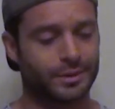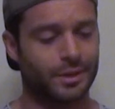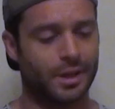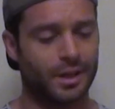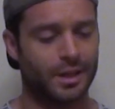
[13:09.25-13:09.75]

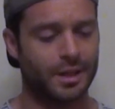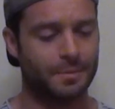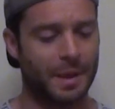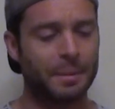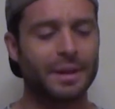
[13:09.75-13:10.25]

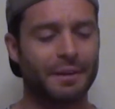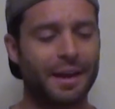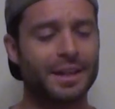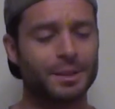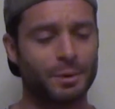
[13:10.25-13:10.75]
I mean I've
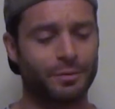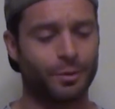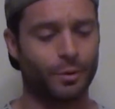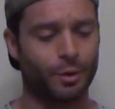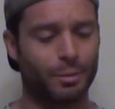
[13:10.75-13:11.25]
had this
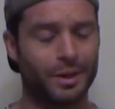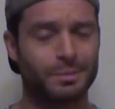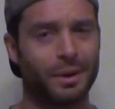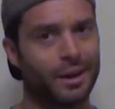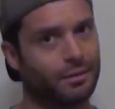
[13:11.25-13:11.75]
before, but
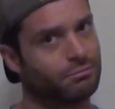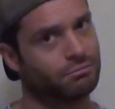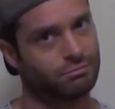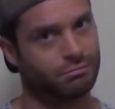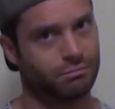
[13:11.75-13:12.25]
it's been
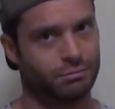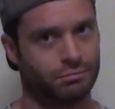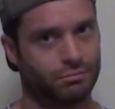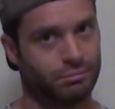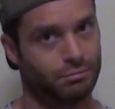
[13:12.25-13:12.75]

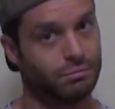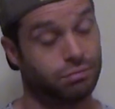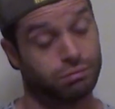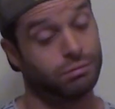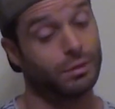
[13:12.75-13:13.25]

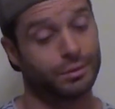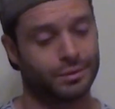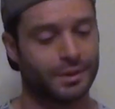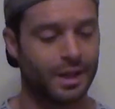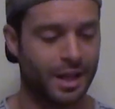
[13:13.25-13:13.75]

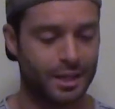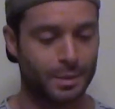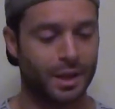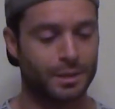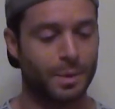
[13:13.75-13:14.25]

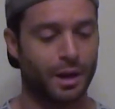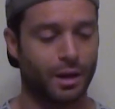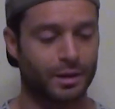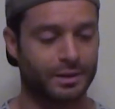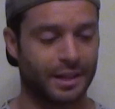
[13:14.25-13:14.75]
a
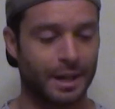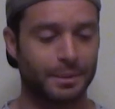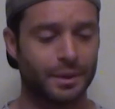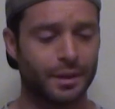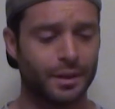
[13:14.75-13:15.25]
long time.